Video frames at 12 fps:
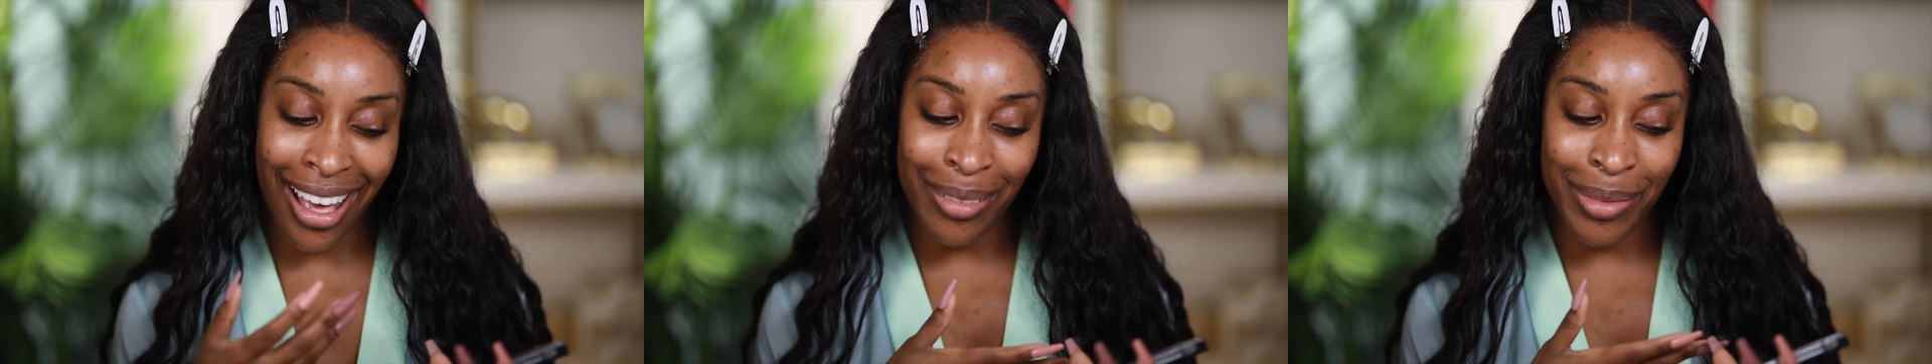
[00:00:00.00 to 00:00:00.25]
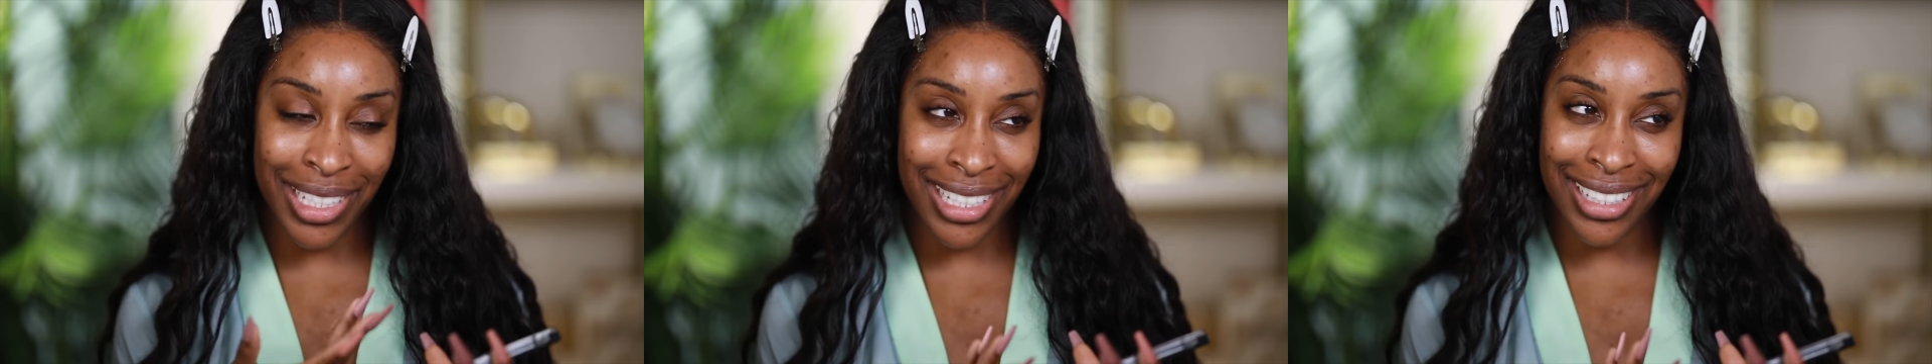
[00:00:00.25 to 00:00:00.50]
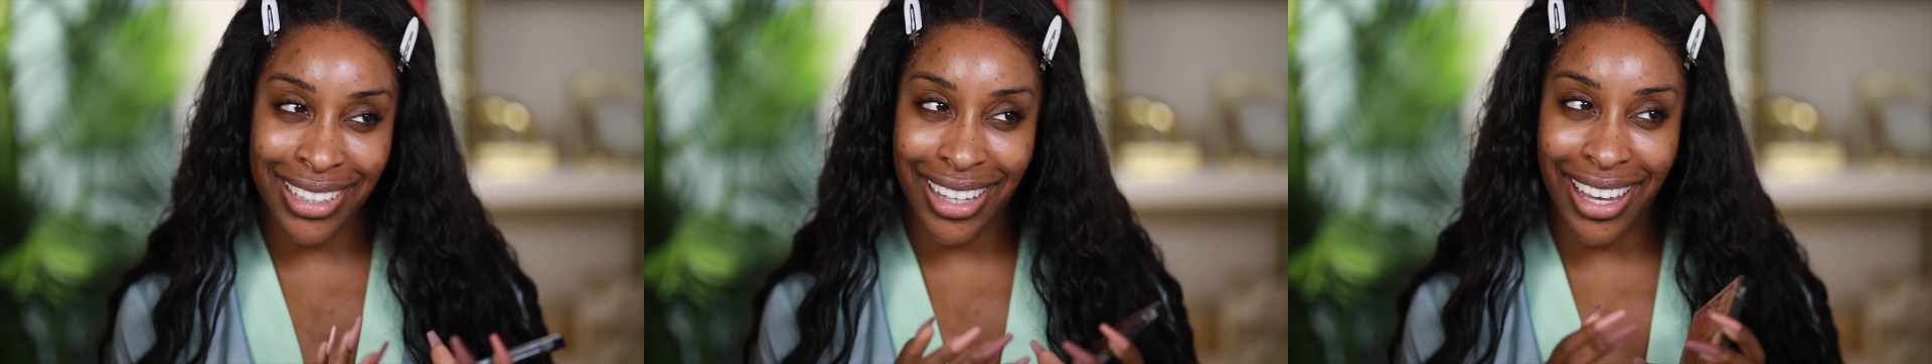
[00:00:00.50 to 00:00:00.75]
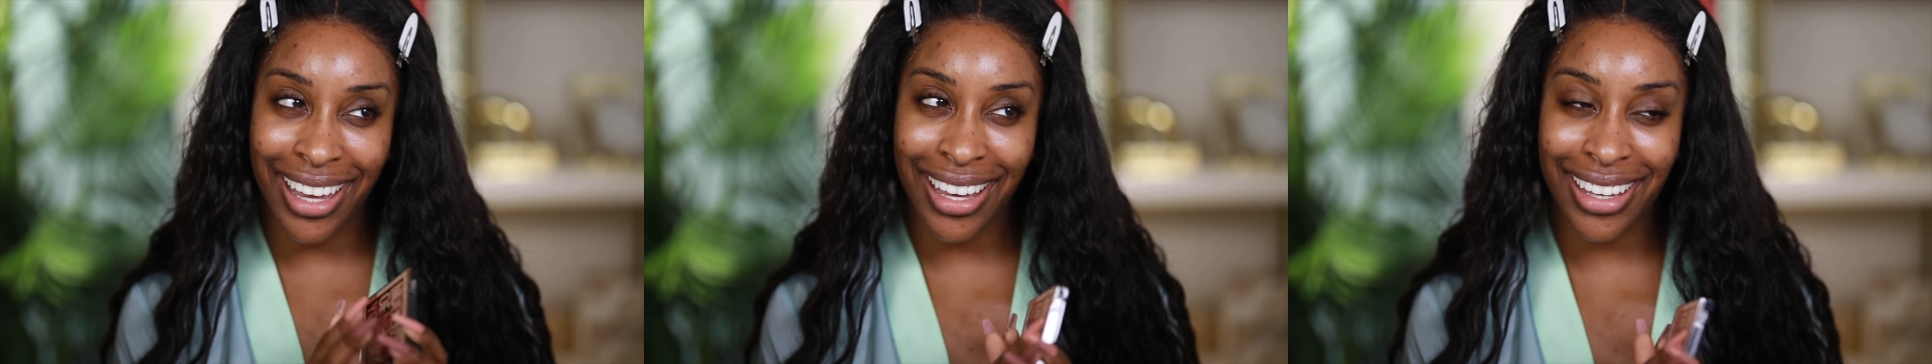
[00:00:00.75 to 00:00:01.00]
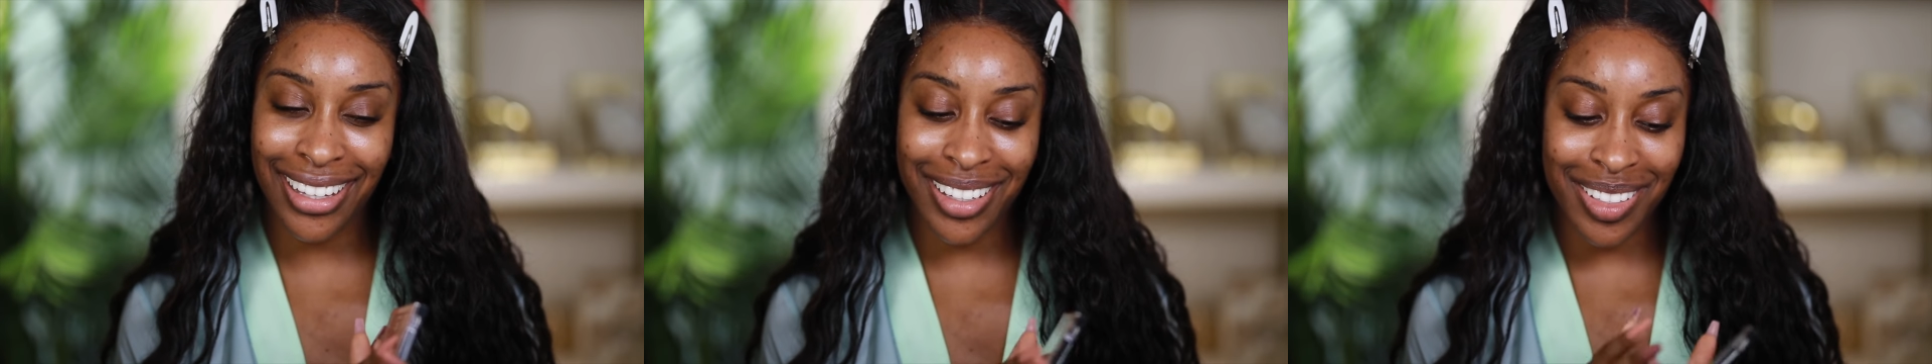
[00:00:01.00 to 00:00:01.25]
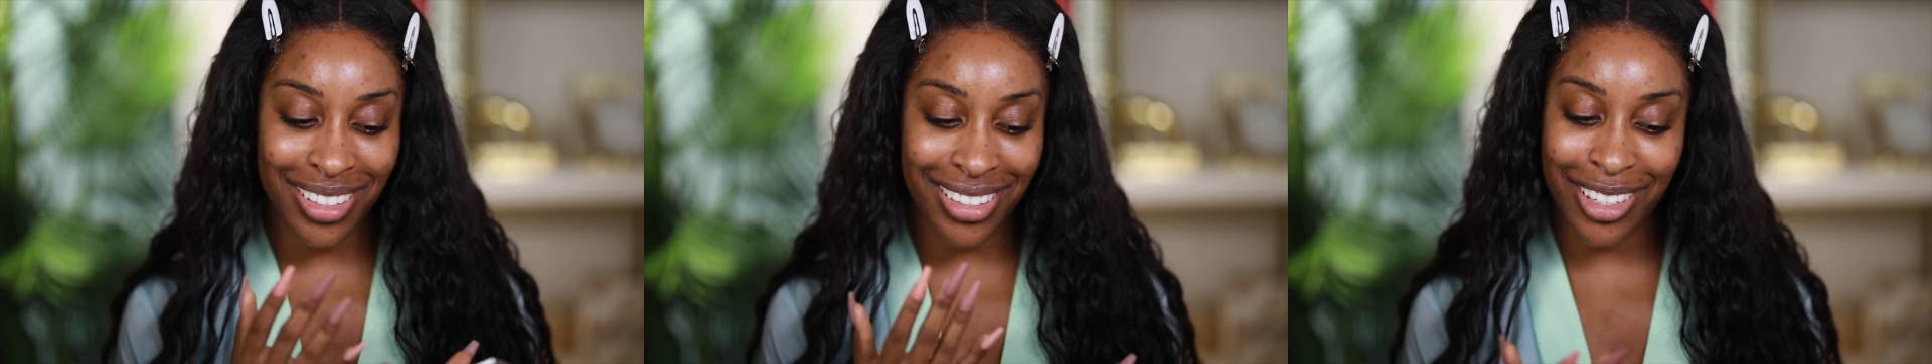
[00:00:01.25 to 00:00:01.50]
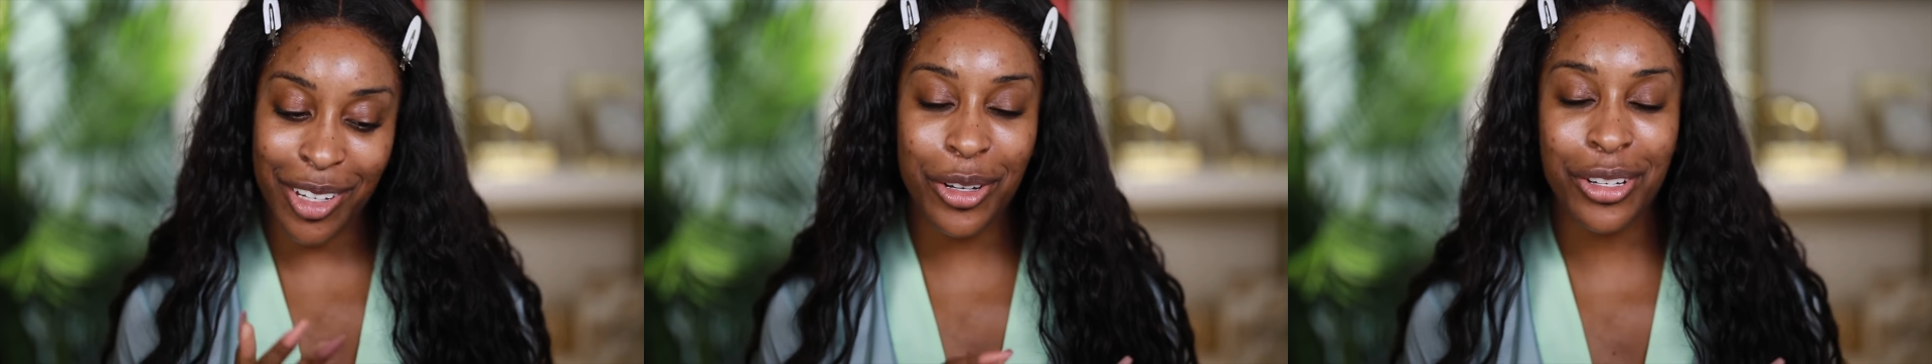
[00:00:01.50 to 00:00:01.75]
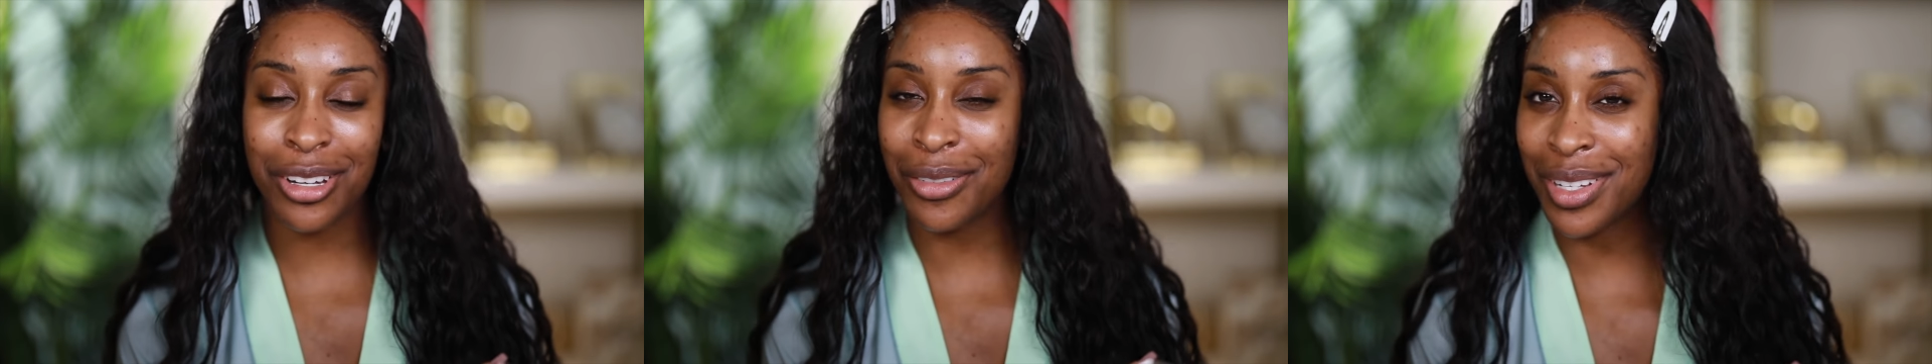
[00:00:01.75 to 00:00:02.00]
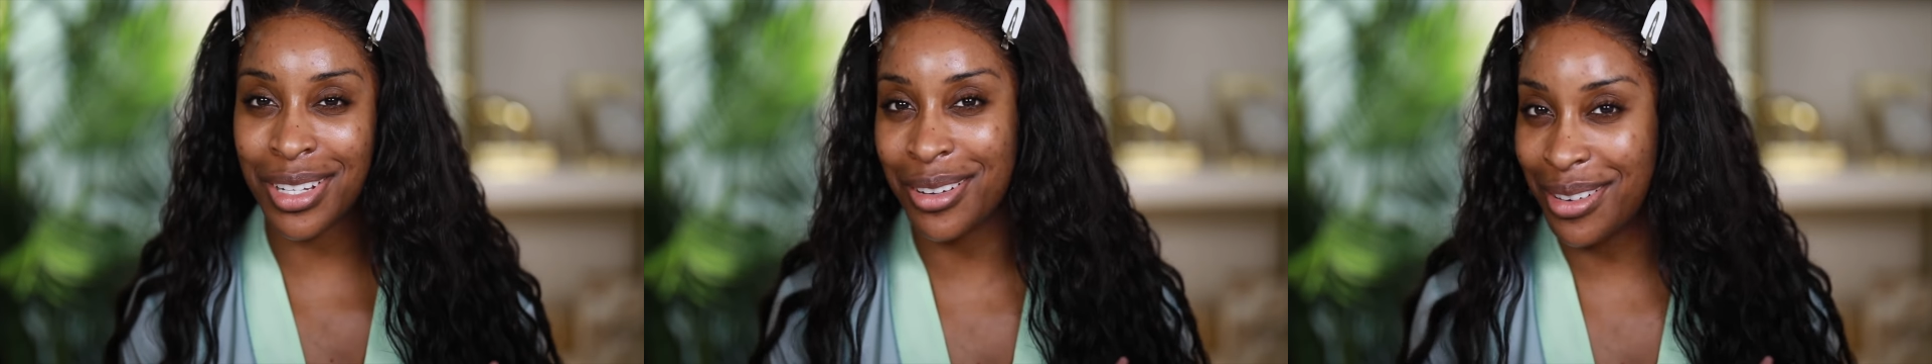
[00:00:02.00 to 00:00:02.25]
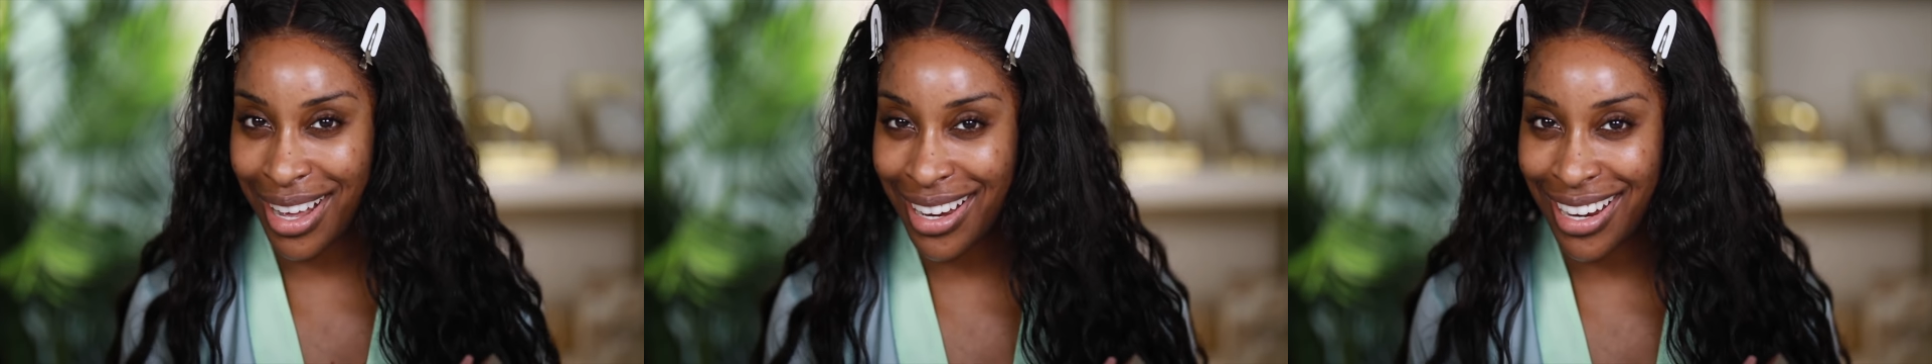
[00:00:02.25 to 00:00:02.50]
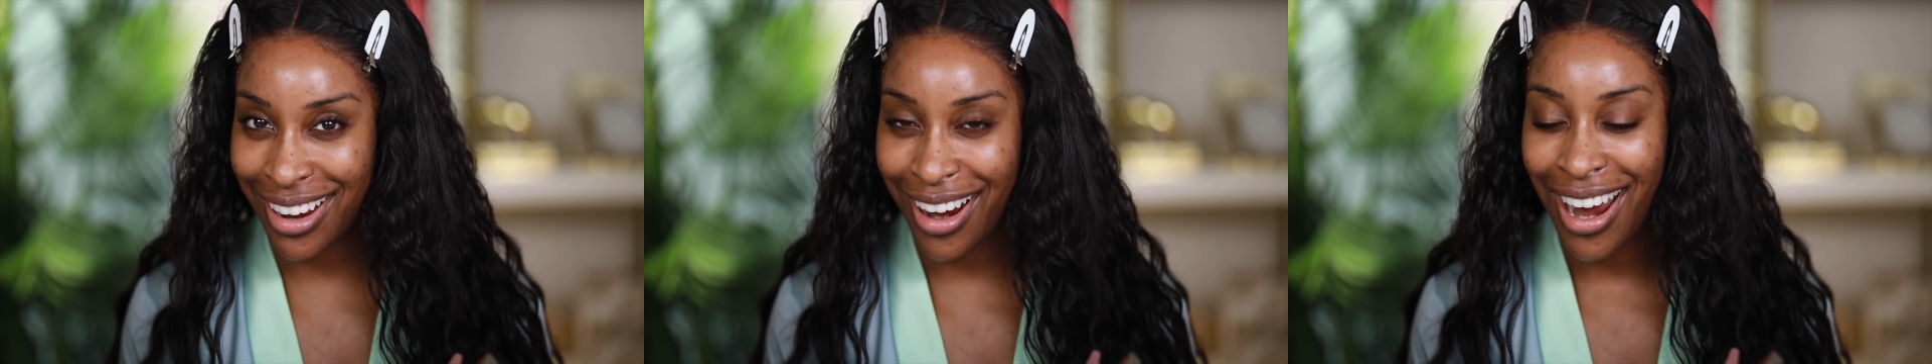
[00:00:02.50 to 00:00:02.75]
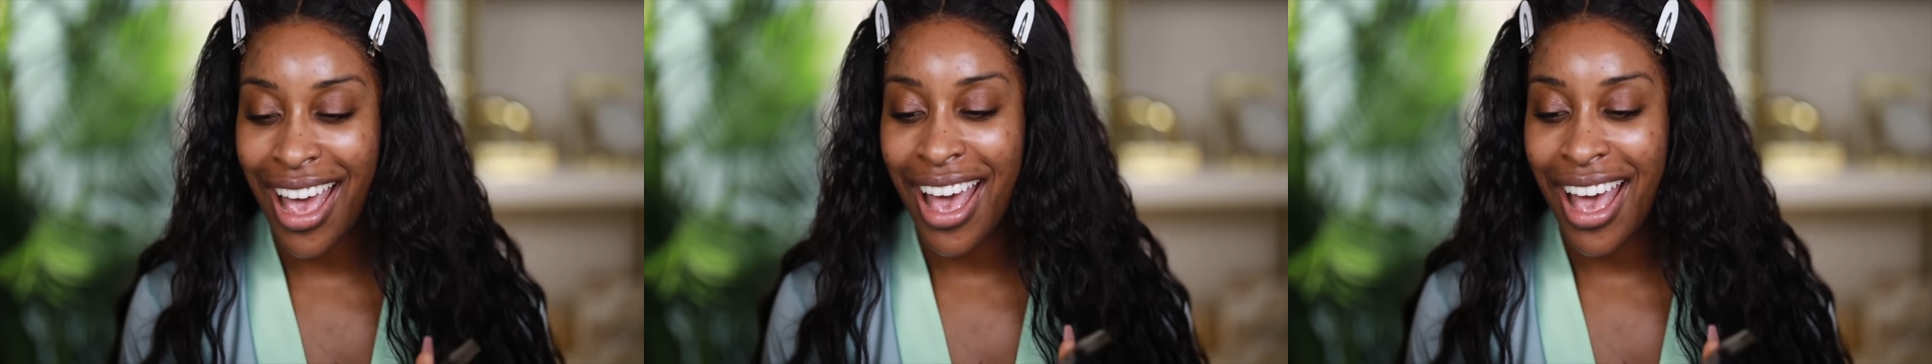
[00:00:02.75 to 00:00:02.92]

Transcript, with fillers: I mean like your services are done here.